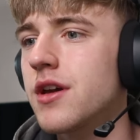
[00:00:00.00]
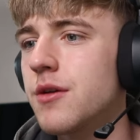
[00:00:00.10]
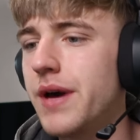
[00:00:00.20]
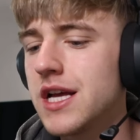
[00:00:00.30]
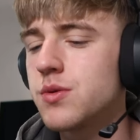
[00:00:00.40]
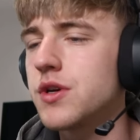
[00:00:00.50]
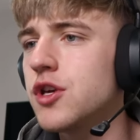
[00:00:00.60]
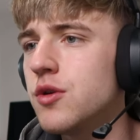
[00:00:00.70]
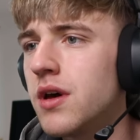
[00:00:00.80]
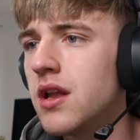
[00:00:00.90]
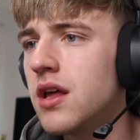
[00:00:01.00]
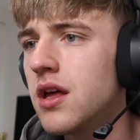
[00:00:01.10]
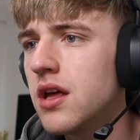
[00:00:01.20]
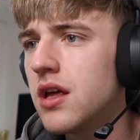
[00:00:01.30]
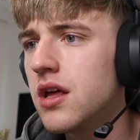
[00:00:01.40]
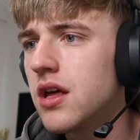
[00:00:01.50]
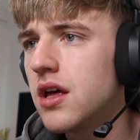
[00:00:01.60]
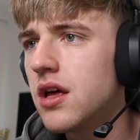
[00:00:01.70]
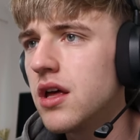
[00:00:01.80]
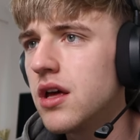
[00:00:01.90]
Compared to a human.
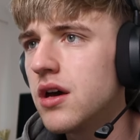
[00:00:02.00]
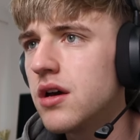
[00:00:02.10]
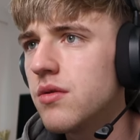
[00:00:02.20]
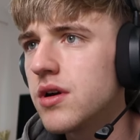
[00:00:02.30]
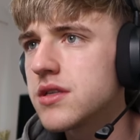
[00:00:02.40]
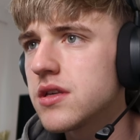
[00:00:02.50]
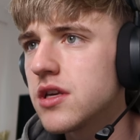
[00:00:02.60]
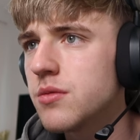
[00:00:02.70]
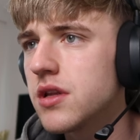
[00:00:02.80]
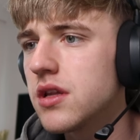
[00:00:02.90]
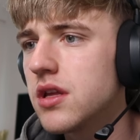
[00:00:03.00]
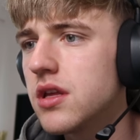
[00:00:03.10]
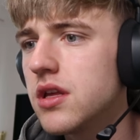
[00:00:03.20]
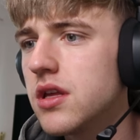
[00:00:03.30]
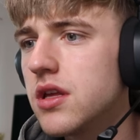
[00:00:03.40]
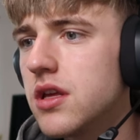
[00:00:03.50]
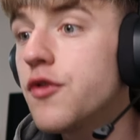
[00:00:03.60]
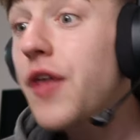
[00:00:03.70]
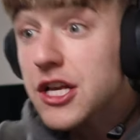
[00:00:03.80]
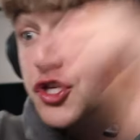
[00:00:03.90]
Where's the human?
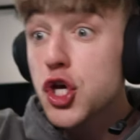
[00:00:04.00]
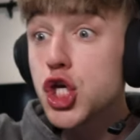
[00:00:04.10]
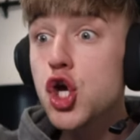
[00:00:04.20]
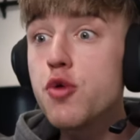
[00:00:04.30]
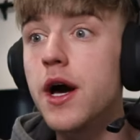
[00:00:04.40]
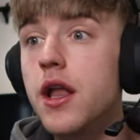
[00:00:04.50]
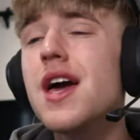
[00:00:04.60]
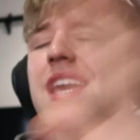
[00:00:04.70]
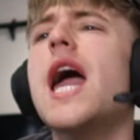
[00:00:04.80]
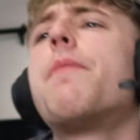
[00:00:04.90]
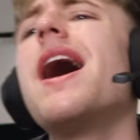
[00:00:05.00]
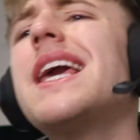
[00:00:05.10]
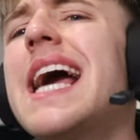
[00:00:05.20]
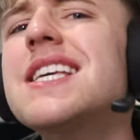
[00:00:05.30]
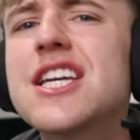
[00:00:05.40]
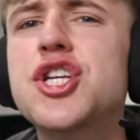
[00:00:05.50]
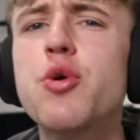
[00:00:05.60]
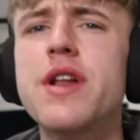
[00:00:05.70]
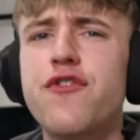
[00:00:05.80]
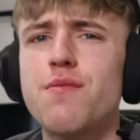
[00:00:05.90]
That's the human! Yeah, but I guess they're
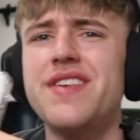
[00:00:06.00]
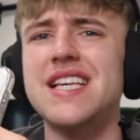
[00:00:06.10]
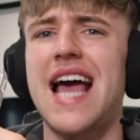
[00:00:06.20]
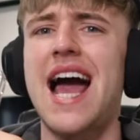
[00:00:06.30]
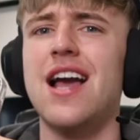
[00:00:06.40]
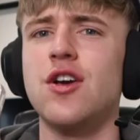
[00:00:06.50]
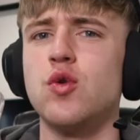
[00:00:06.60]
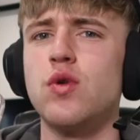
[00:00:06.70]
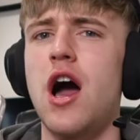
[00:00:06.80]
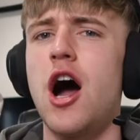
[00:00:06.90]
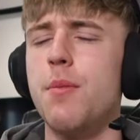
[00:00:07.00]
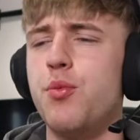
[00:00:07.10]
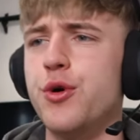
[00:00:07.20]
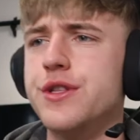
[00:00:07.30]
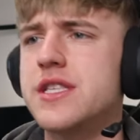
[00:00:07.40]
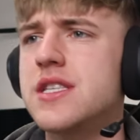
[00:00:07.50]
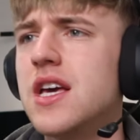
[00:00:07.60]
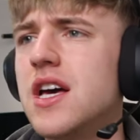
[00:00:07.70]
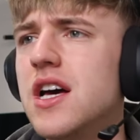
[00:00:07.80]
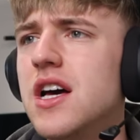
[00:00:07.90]
shooting it from this angle, like upwards.
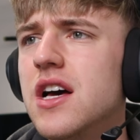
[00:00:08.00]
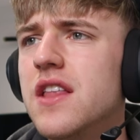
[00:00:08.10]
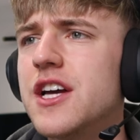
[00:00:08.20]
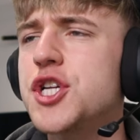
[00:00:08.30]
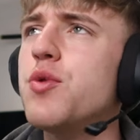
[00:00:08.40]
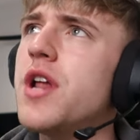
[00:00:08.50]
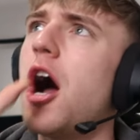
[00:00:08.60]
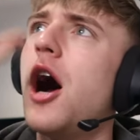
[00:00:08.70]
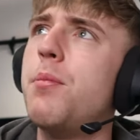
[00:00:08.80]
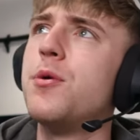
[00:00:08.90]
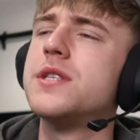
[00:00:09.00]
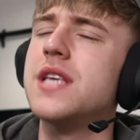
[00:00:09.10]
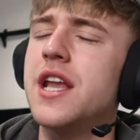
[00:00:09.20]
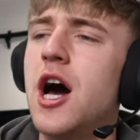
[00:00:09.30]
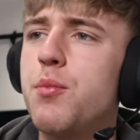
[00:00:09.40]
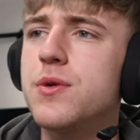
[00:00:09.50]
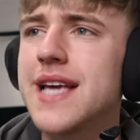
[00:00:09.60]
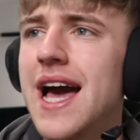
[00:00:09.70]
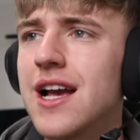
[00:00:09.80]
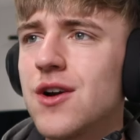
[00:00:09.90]
They're shooting it upwards and upwards
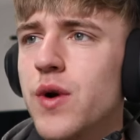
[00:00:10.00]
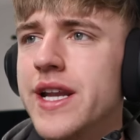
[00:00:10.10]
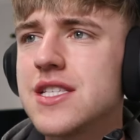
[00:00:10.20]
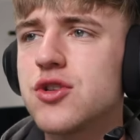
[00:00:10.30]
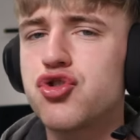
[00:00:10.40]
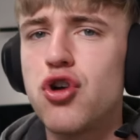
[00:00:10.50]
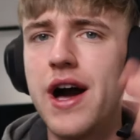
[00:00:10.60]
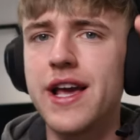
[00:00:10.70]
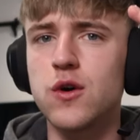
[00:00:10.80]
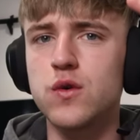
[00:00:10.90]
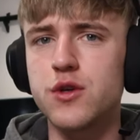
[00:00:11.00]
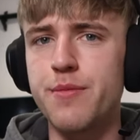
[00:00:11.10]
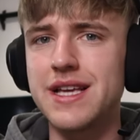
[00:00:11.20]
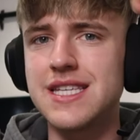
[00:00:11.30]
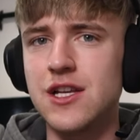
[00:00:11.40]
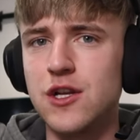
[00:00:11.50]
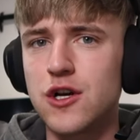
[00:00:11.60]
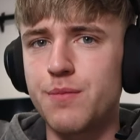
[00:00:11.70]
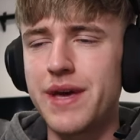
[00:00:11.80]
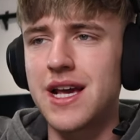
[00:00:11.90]
angle, and it's a triangle, so it makes it
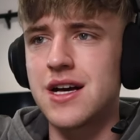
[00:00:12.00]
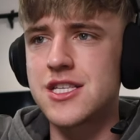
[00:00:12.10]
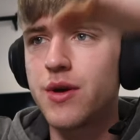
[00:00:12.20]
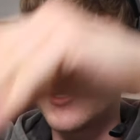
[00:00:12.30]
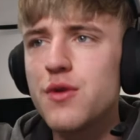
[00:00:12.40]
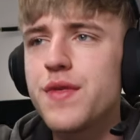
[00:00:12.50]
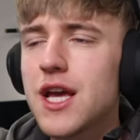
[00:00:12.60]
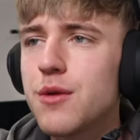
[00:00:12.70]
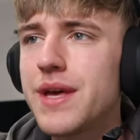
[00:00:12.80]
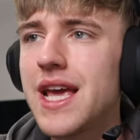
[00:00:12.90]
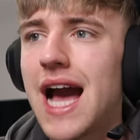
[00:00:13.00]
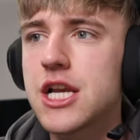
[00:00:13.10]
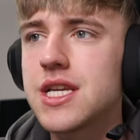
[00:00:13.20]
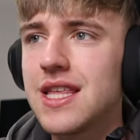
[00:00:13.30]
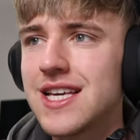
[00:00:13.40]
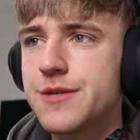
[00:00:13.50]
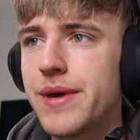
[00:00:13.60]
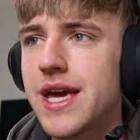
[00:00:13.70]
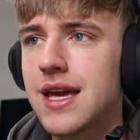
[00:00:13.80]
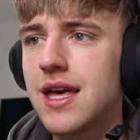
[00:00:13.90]
look bigger. So I don't think it would be actually this
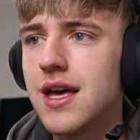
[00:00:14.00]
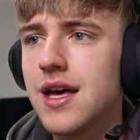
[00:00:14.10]
big.